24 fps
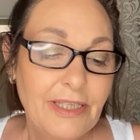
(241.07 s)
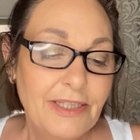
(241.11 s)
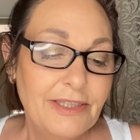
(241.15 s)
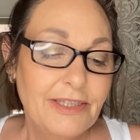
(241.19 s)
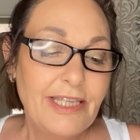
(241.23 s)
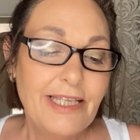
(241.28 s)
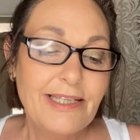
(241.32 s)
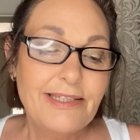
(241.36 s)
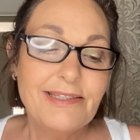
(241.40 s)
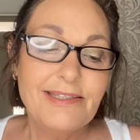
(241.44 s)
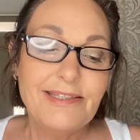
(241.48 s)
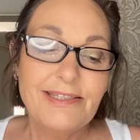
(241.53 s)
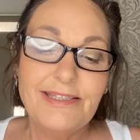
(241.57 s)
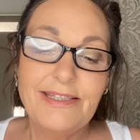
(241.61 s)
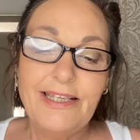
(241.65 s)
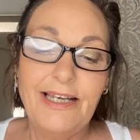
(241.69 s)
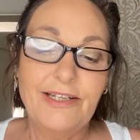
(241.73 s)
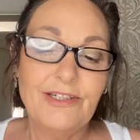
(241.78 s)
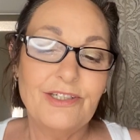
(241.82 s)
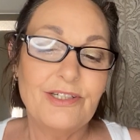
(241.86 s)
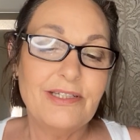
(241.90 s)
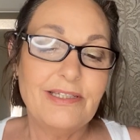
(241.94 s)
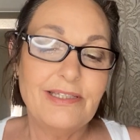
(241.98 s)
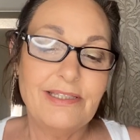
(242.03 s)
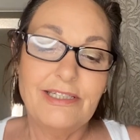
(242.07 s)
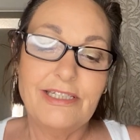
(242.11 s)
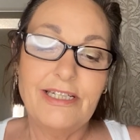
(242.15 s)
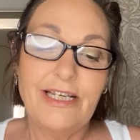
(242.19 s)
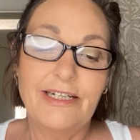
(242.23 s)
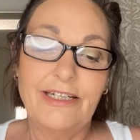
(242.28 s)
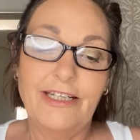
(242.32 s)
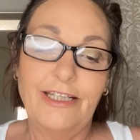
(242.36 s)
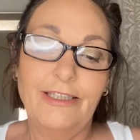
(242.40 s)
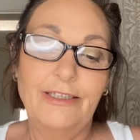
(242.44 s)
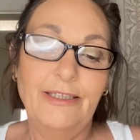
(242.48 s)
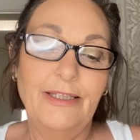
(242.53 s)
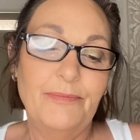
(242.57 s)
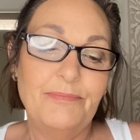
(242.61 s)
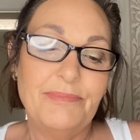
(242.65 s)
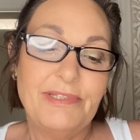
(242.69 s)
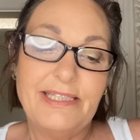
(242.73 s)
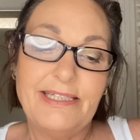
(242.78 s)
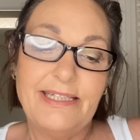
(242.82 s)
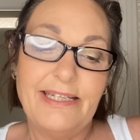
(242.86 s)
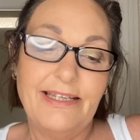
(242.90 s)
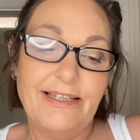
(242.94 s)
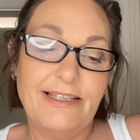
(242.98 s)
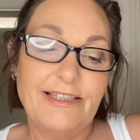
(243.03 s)
They're such stunning
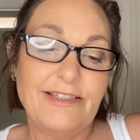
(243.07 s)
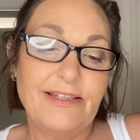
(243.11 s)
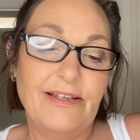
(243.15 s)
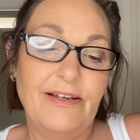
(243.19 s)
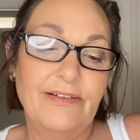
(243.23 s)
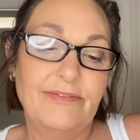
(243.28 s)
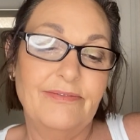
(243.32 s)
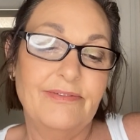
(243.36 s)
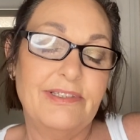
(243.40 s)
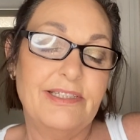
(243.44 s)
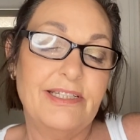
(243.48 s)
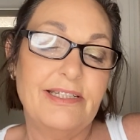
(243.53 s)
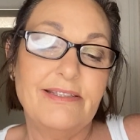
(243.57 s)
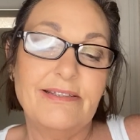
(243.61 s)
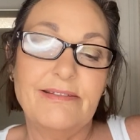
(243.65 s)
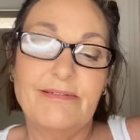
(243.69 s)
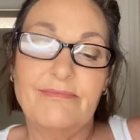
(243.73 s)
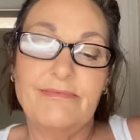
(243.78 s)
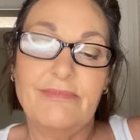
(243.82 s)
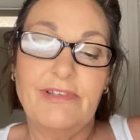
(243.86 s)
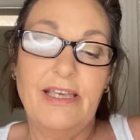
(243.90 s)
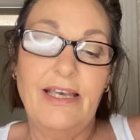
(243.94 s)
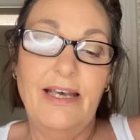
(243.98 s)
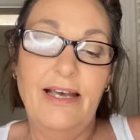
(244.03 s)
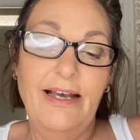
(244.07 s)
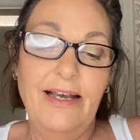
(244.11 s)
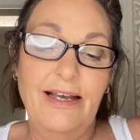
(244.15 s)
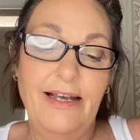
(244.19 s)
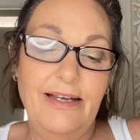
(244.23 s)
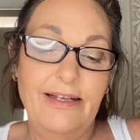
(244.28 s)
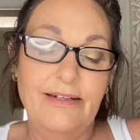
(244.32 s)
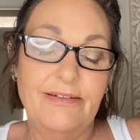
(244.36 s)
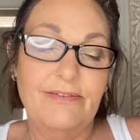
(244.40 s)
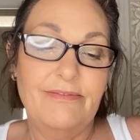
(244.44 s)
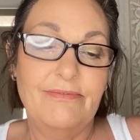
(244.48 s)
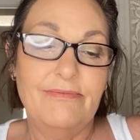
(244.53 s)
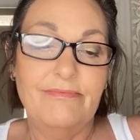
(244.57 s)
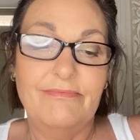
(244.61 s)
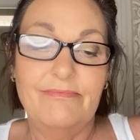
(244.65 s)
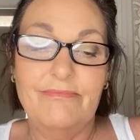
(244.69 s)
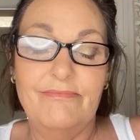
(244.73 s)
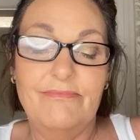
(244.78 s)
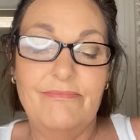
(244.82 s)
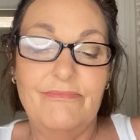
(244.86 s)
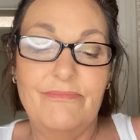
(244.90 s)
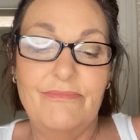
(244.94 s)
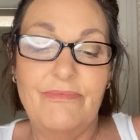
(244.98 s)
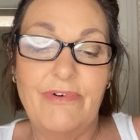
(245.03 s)
lipsticks. I just can't
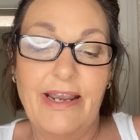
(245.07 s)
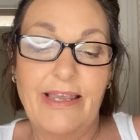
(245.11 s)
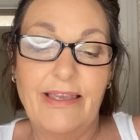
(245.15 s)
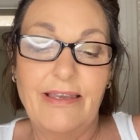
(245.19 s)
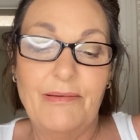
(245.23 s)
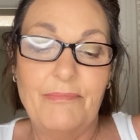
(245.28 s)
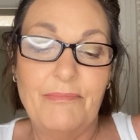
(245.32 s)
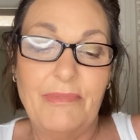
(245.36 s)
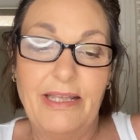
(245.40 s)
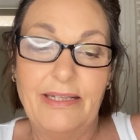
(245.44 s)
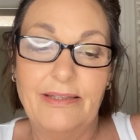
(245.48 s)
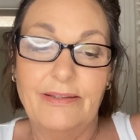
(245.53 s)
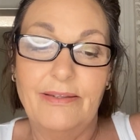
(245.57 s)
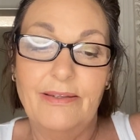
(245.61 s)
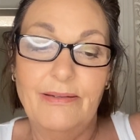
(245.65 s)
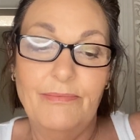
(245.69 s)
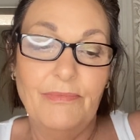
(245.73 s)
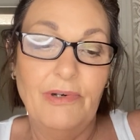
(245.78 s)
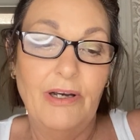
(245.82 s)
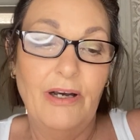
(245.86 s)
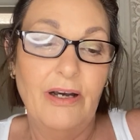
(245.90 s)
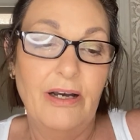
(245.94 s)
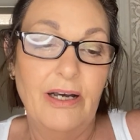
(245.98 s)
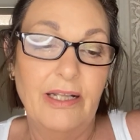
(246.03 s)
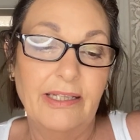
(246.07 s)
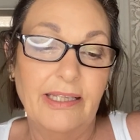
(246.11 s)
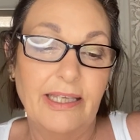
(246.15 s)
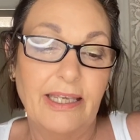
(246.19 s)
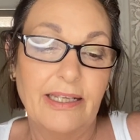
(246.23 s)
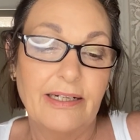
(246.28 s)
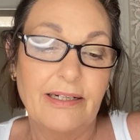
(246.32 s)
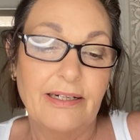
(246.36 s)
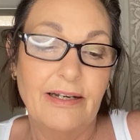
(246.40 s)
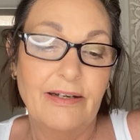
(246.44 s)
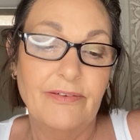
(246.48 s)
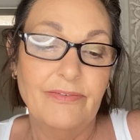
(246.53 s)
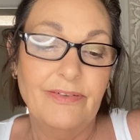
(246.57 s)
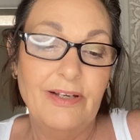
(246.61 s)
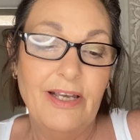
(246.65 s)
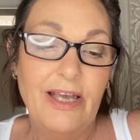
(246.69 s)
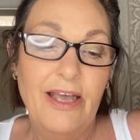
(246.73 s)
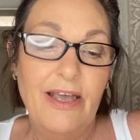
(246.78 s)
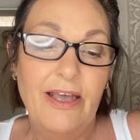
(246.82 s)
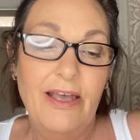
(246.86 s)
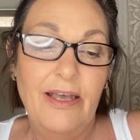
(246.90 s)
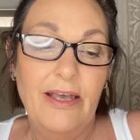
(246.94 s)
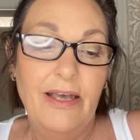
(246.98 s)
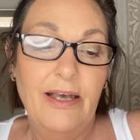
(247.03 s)
recommend them highly enough.
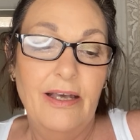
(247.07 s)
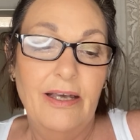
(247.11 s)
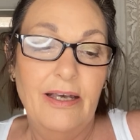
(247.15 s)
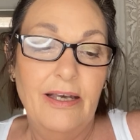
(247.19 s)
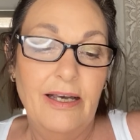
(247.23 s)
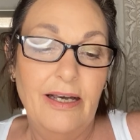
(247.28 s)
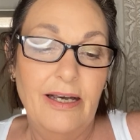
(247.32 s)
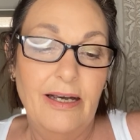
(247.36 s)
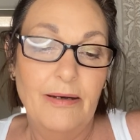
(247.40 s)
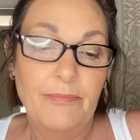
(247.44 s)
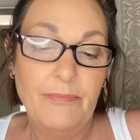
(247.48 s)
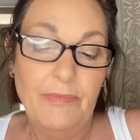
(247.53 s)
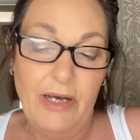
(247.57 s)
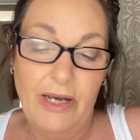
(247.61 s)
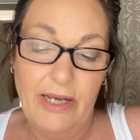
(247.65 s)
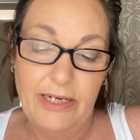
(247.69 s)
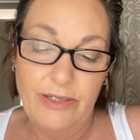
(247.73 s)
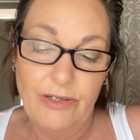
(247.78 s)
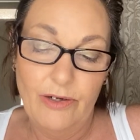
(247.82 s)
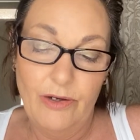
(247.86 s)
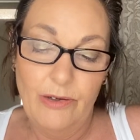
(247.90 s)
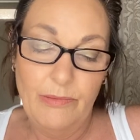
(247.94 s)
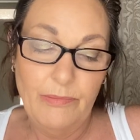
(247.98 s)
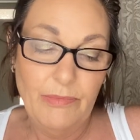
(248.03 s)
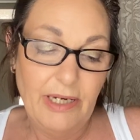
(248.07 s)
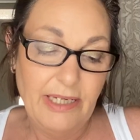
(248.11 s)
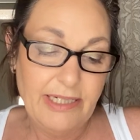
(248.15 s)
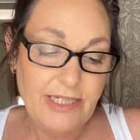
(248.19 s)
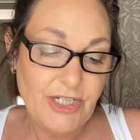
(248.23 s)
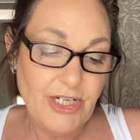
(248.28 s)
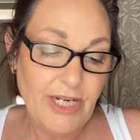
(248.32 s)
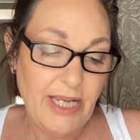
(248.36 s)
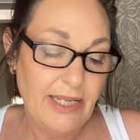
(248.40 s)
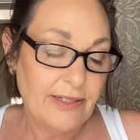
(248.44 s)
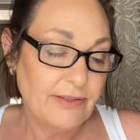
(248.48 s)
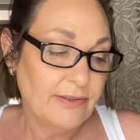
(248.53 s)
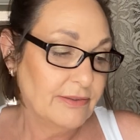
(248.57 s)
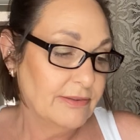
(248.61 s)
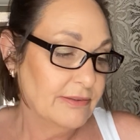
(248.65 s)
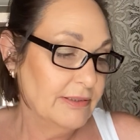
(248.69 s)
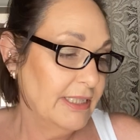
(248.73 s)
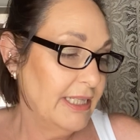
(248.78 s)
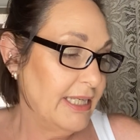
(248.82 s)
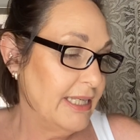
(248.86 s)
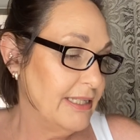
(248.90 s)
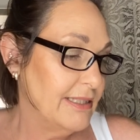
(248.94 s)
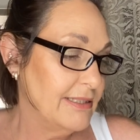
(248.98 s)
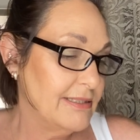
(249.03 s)
I know my
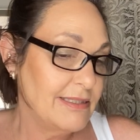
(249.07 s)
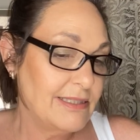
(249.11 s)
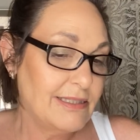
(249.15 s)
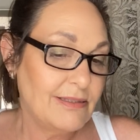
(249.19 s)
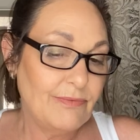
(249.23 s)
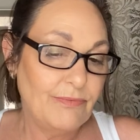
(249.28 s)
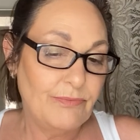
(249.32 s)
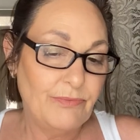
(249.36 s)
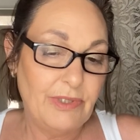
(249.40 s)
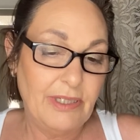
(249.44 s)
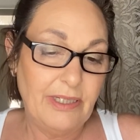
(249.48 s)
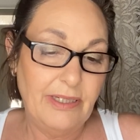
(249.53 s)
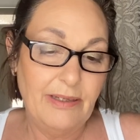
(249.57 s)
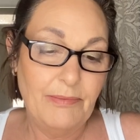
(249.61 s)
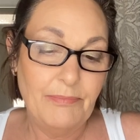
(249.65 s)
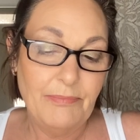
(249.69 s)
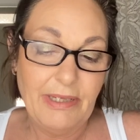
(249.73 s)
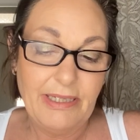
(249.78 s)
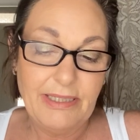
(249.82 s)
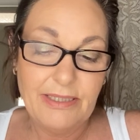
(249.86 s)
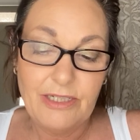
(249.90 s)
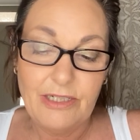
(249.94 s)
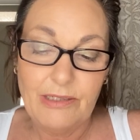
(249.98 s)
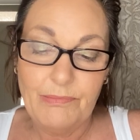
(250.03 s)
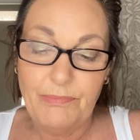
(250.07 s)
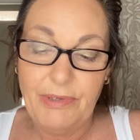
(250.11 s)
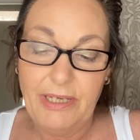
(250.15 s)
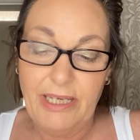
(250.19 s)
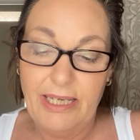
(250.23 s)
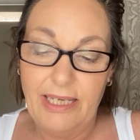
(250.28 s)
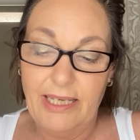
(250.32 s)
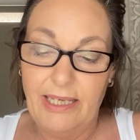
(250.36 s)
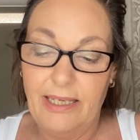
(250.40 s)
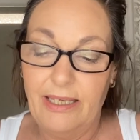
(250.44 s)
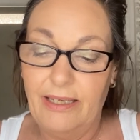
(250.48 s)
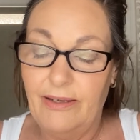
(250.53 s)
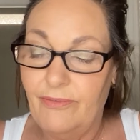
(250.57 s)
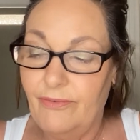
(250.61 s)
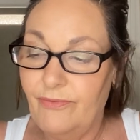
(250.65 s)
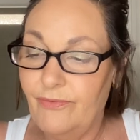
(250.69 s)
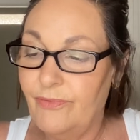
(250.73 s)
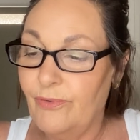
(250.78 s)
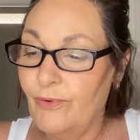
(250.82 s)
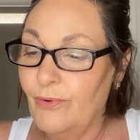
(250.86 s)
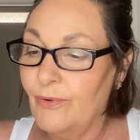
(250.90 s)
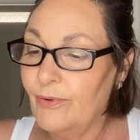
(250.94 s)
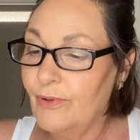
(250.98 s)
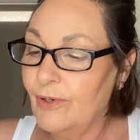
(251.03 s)
channel is really meant to be
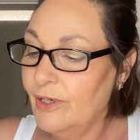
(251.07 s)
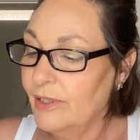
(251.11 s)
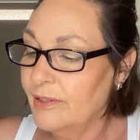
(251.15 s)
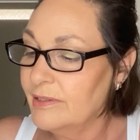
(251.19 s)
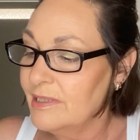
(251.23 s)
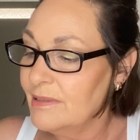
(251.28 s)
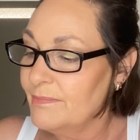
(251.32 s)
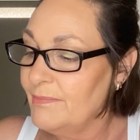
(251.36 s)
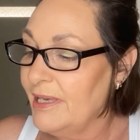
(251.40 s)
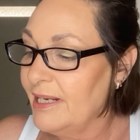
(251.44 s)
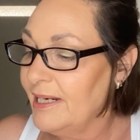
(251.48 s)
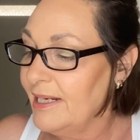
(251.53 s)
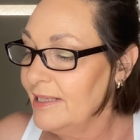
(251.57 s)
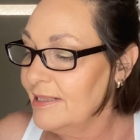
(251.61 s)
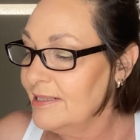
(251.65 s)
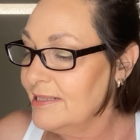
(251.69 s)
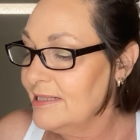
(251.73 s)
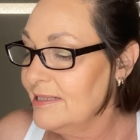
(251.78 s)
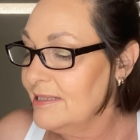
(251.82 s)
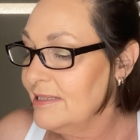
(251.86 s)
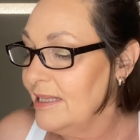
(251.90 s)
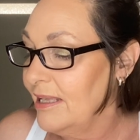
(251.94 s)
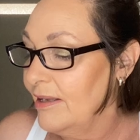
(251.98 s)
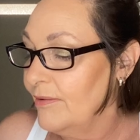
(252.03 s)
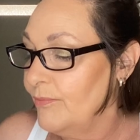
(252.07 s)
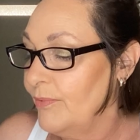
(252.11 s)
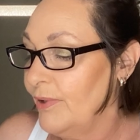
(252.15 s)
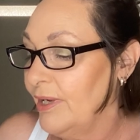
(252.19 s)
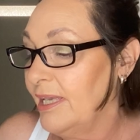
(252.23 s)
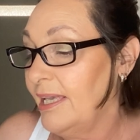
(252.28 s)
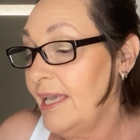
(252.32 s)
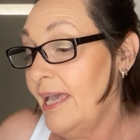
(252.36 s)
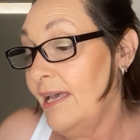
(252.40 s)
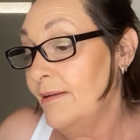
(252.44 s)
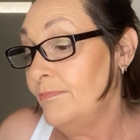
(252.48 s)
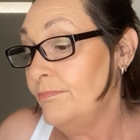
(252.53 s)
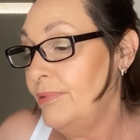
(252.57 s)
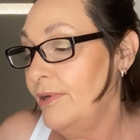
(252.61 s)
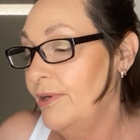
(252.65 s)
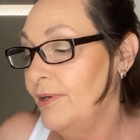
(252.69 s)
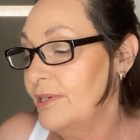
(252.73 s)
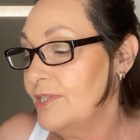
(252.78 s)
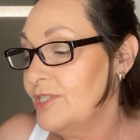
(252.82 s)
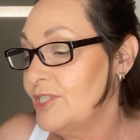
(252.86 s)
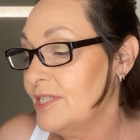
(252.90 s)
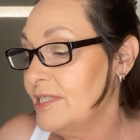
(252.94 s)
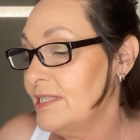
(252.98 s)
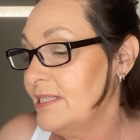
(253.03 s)
for cosmetics that we can
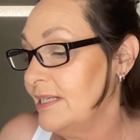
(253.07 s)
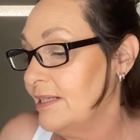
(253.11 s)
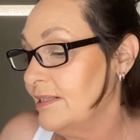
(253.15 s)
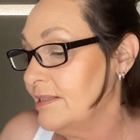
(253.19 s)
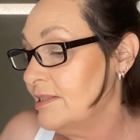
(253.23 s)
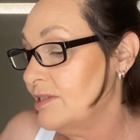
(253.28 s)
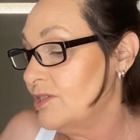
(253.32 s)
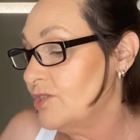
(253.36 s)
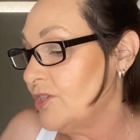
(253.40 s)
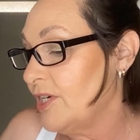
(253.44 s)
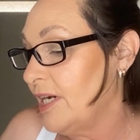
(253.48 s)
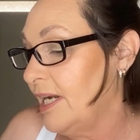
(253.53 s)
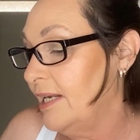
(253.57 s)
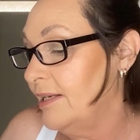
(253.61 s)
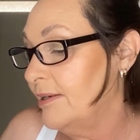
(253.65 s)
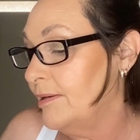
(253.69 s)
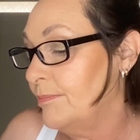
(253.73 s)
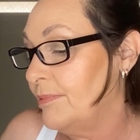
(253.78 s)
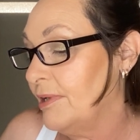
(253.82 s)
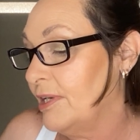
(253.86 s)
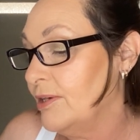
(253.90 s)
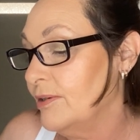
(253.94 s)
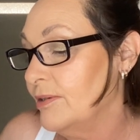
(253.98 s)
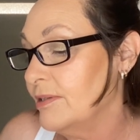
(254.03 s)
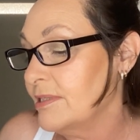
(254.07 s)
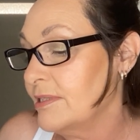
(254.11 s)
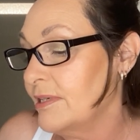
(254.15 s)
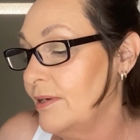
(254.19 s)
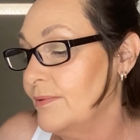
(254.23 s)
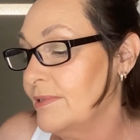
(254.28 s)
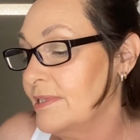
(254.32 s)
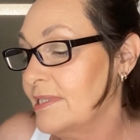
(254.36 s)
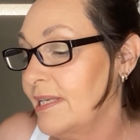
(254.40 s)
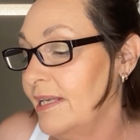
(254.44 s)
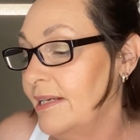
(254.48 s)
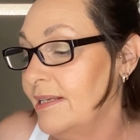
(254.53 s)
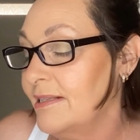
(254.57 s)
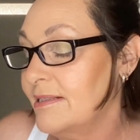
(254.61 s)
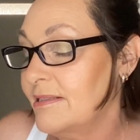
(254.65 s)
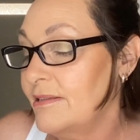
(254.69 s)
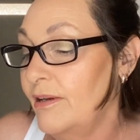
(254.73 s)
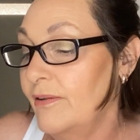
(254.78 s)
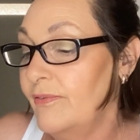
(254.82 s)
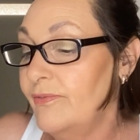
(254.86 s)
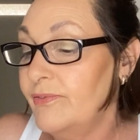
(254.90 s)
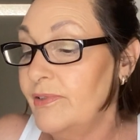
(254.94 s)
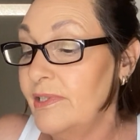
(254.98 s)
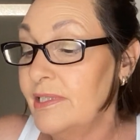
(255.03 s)
purchase in Australia, because I was getting
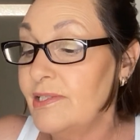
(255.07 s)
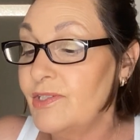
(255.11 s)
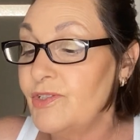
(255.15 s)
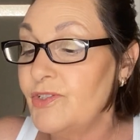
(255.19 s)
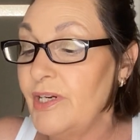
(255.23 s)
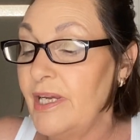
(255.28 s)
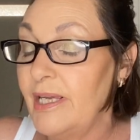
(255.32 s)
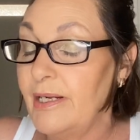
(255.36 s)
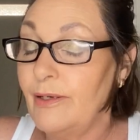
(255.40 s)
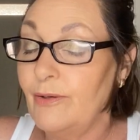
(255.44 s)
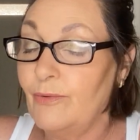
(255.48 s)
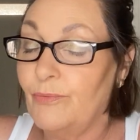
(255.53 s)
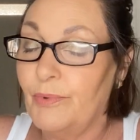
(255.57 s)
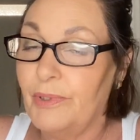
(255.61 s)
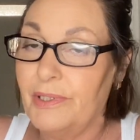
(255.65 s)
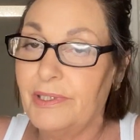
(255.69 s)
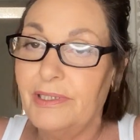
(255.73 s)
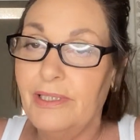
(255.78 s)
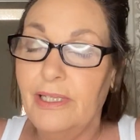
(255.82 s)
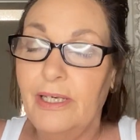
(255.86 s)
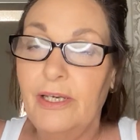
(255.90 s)
so frustrated with